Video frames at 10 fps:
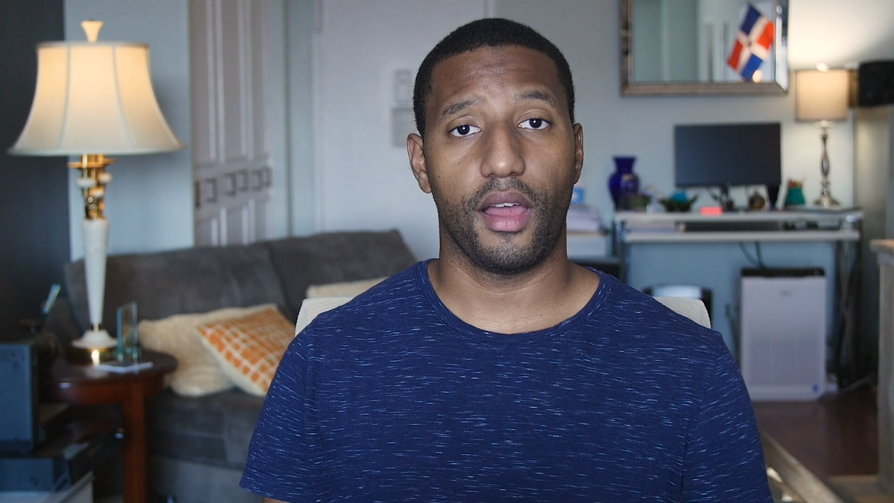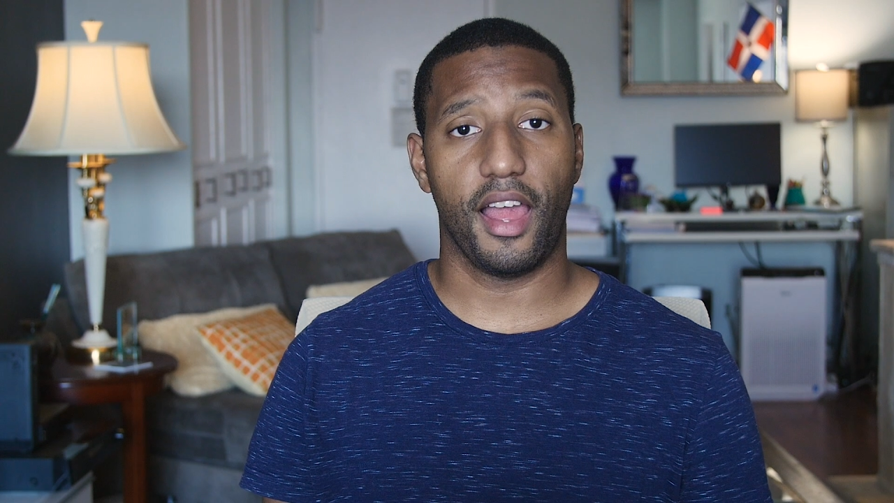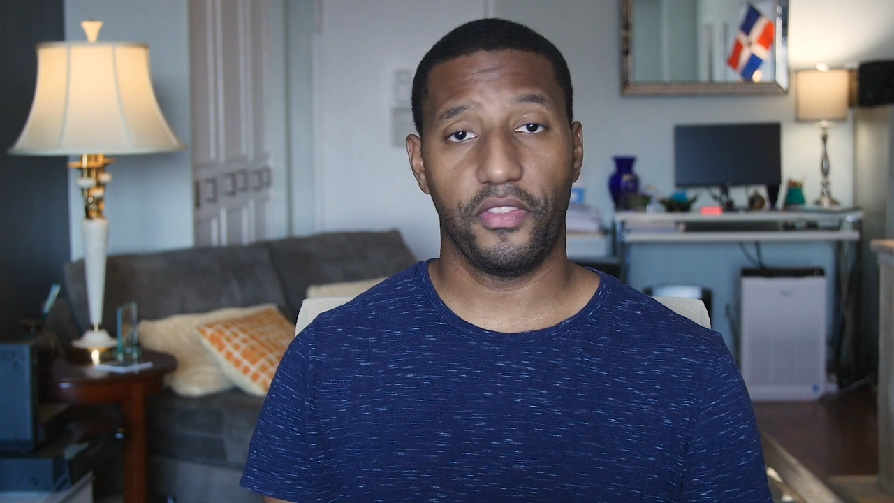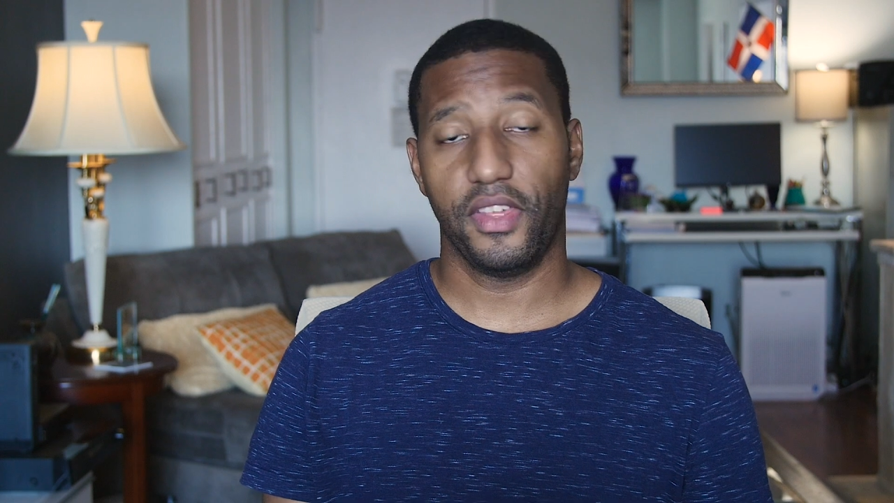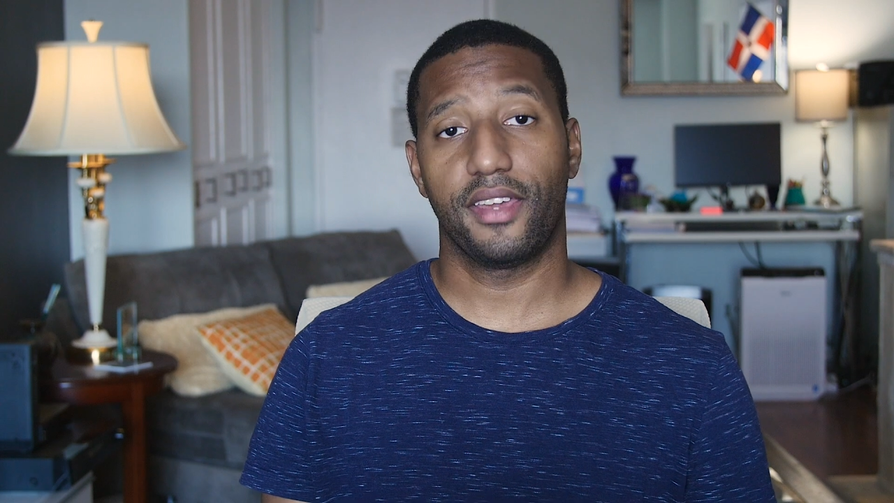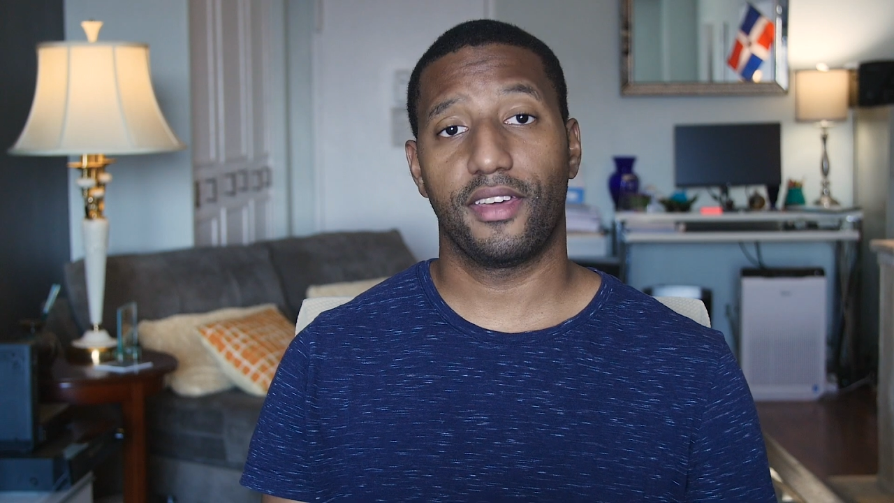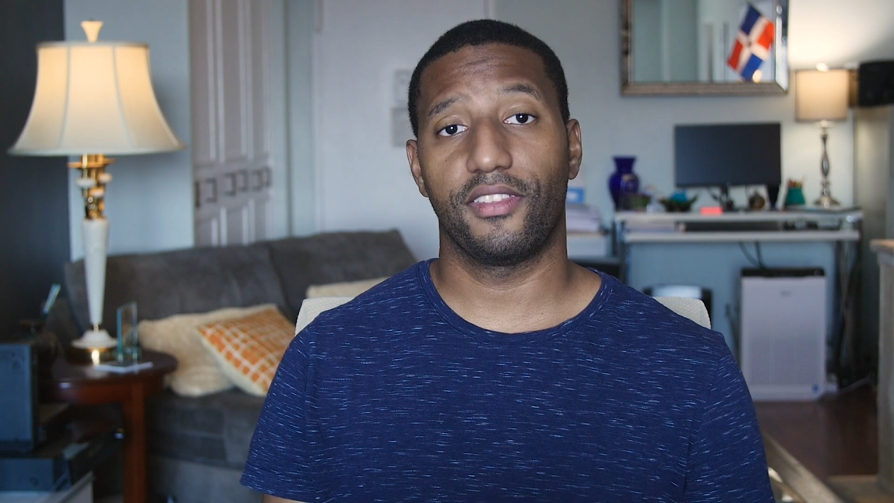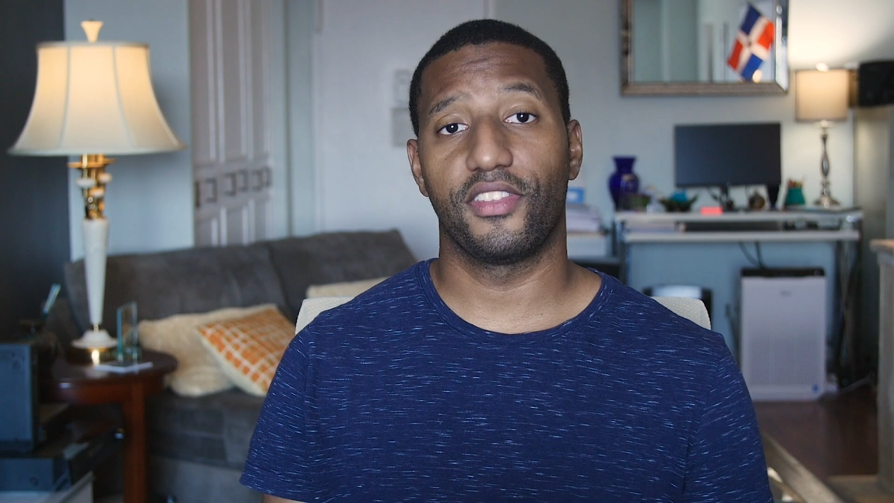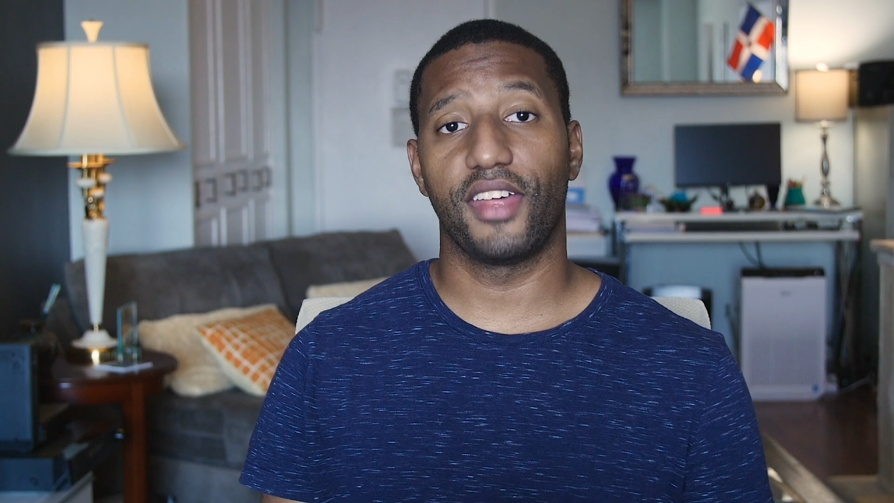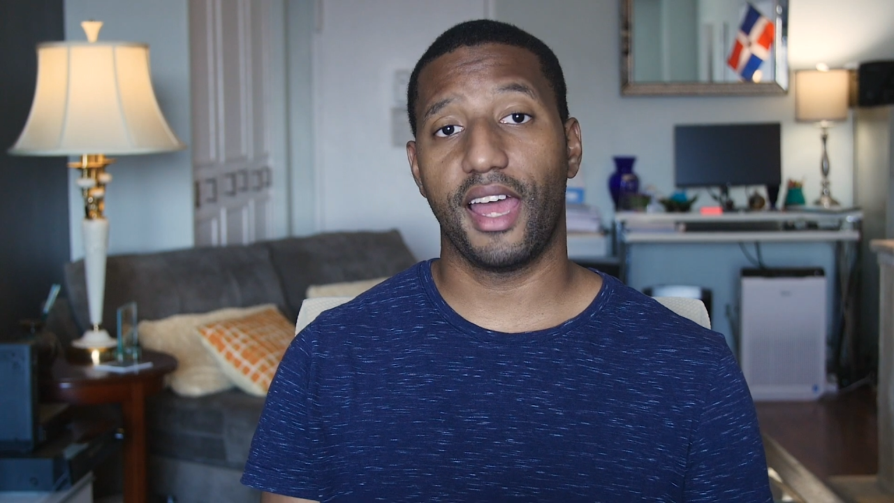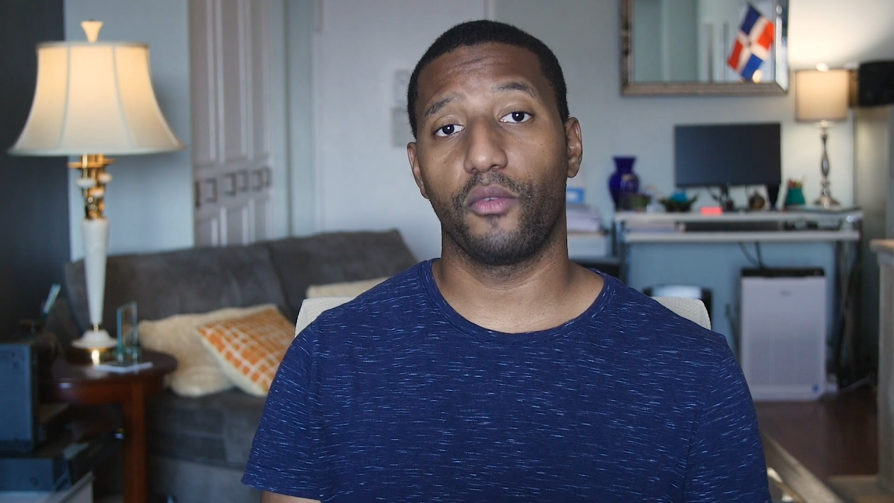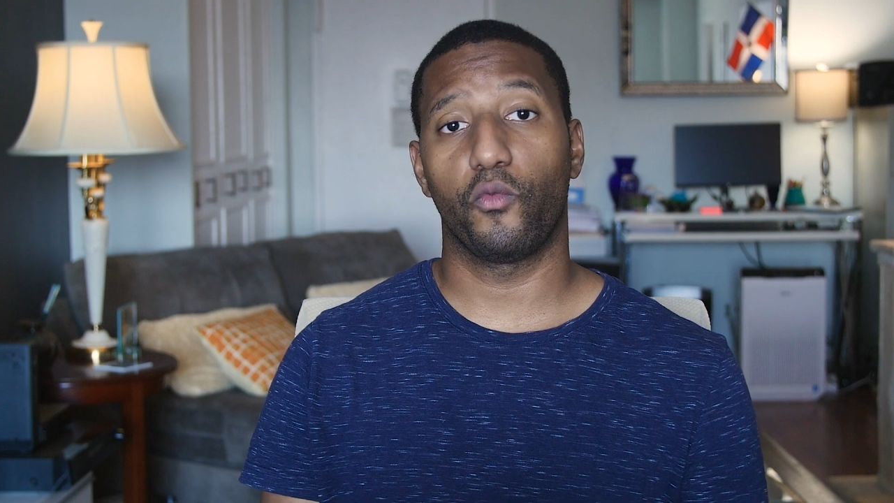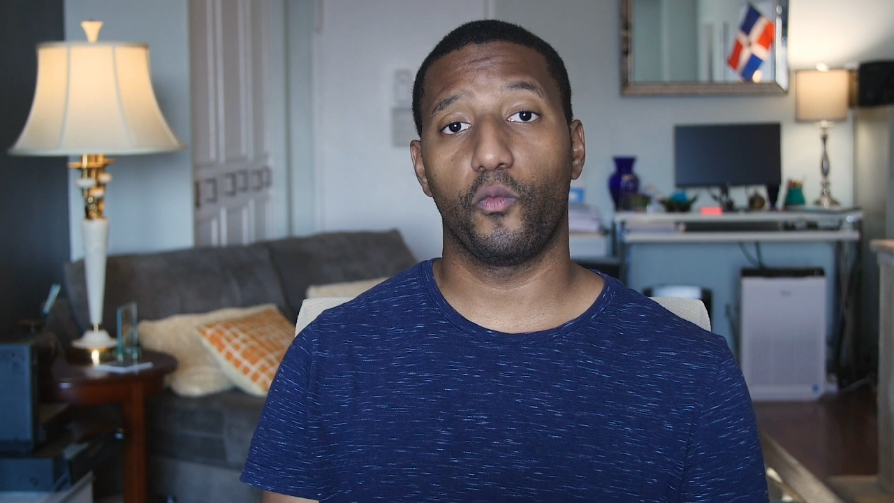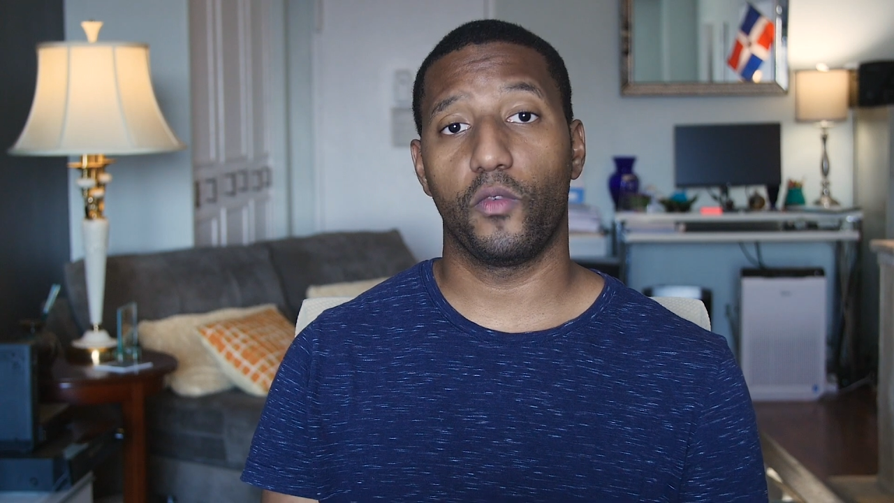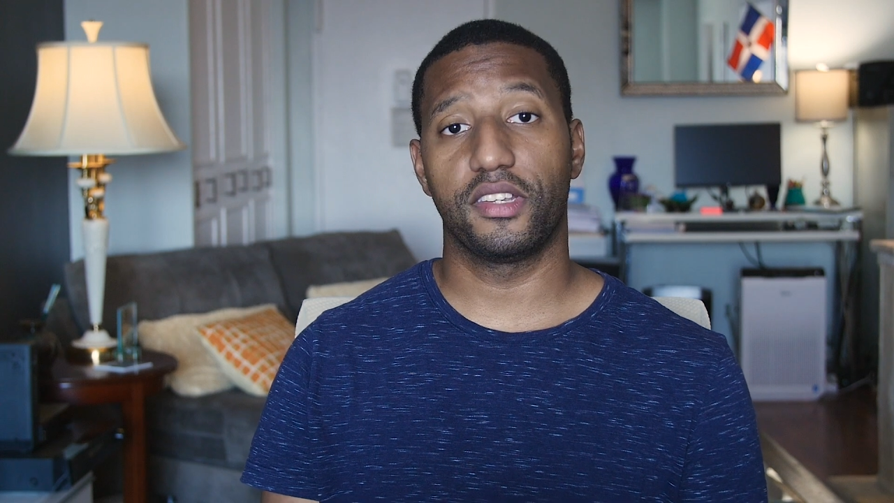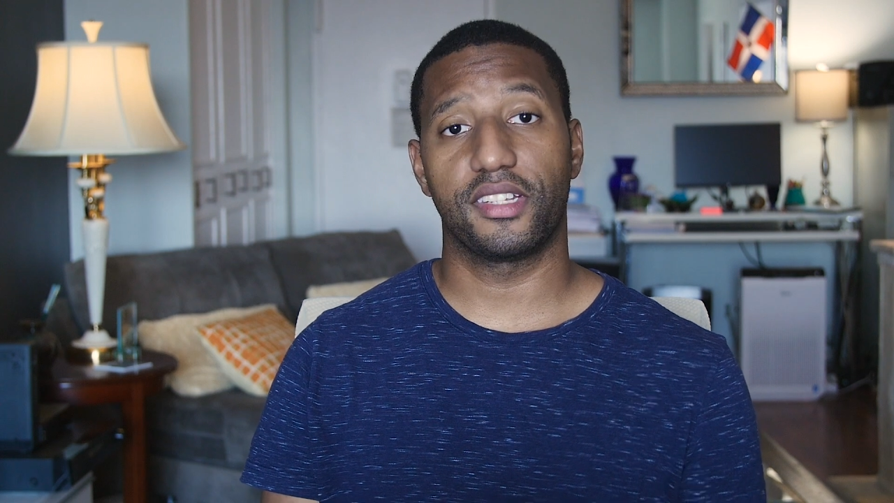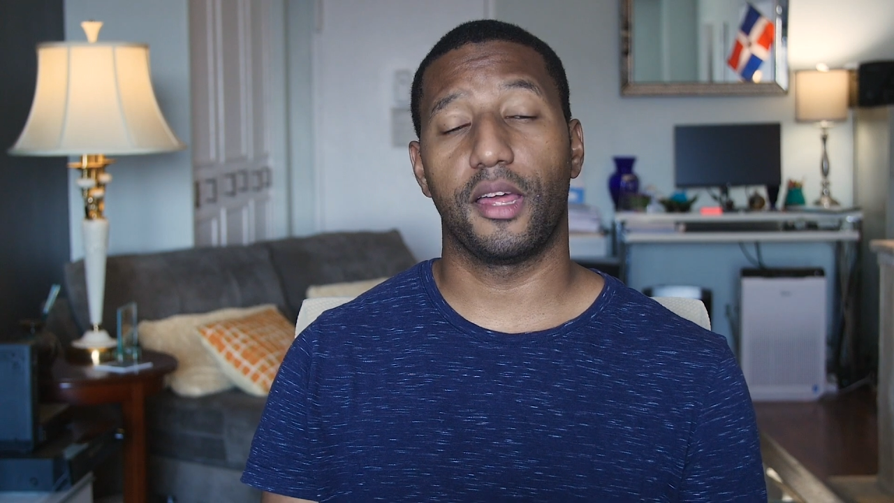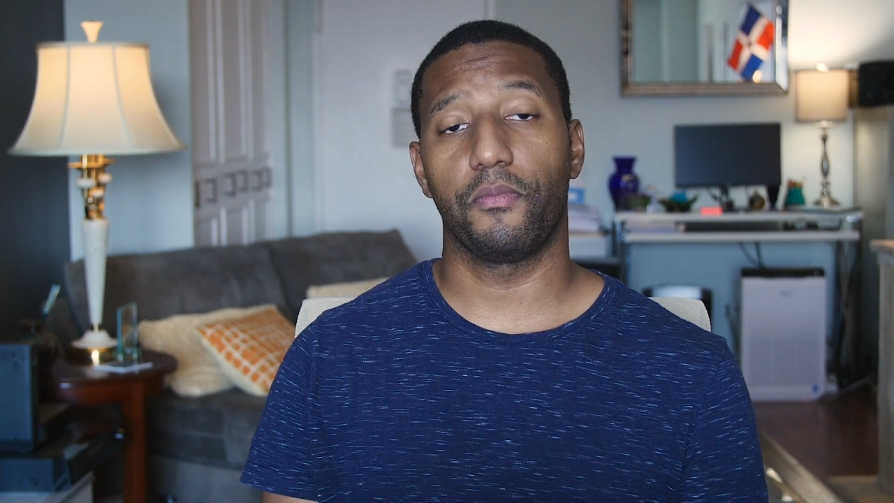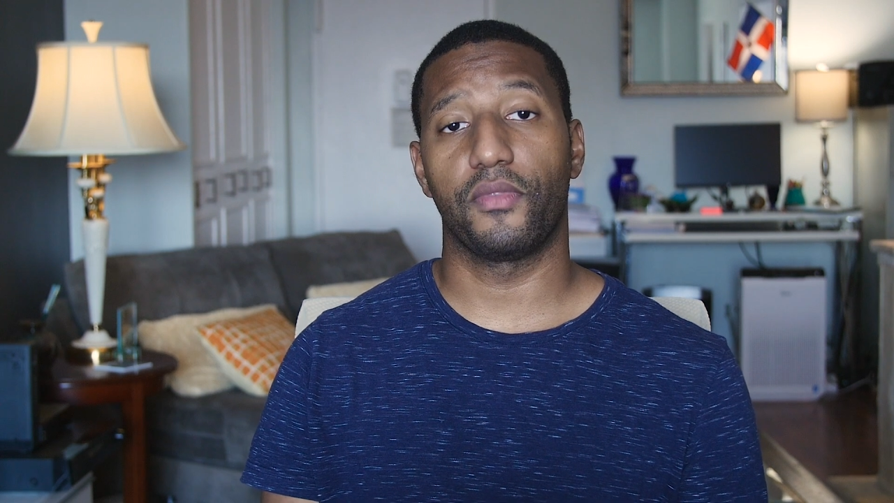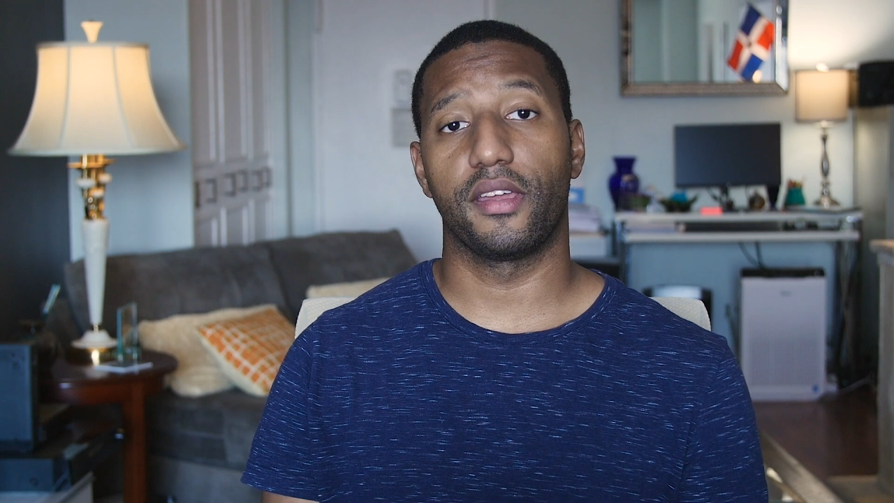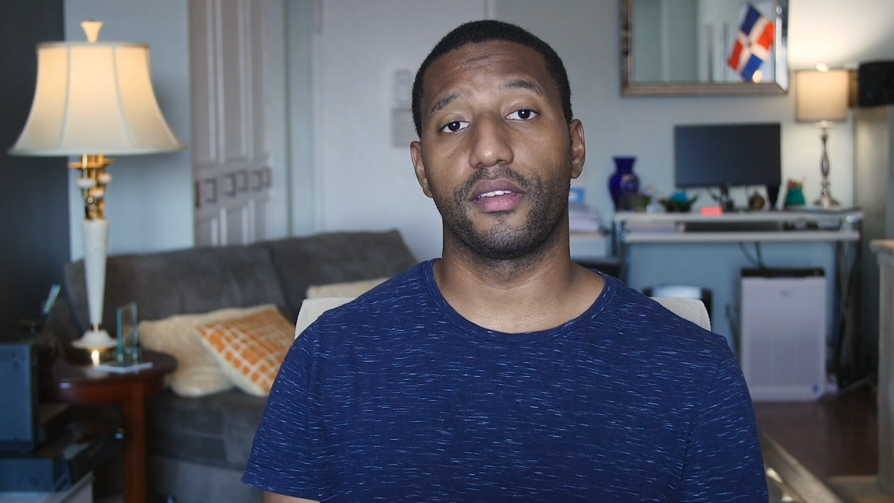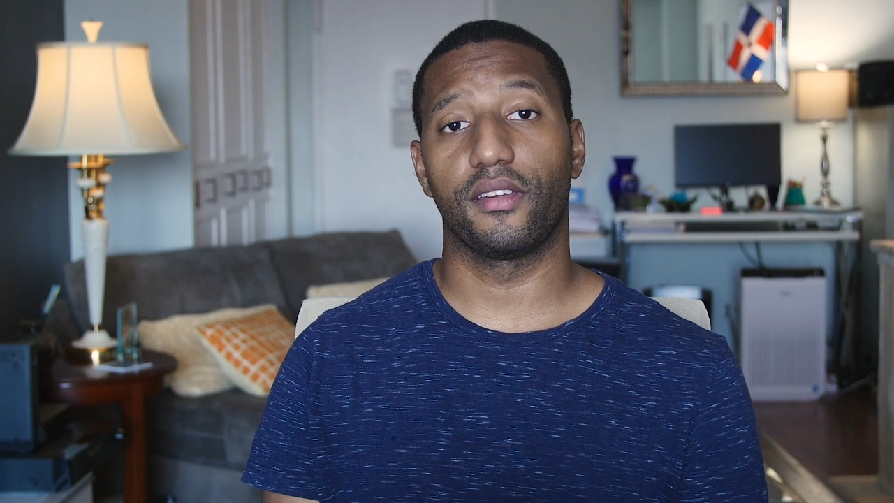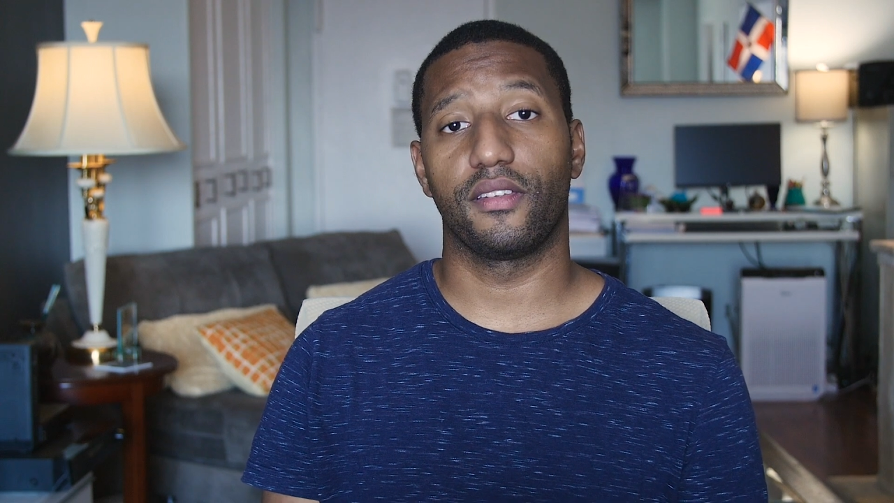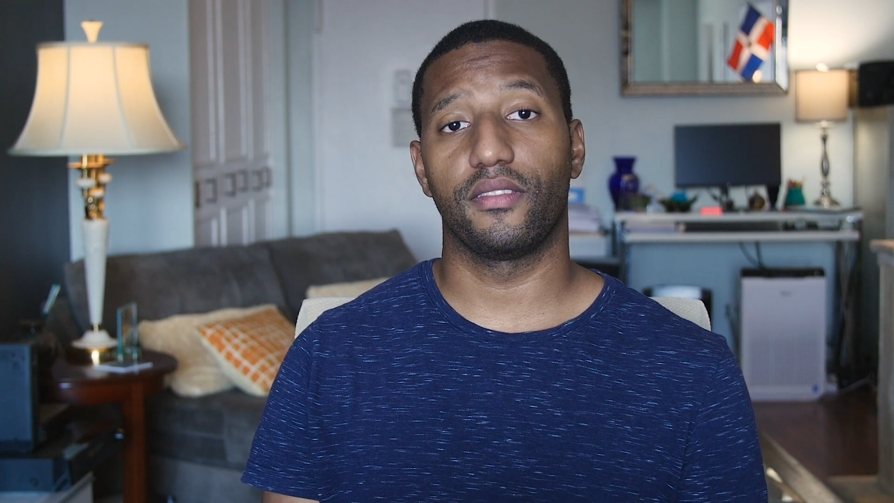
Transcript: I think that is something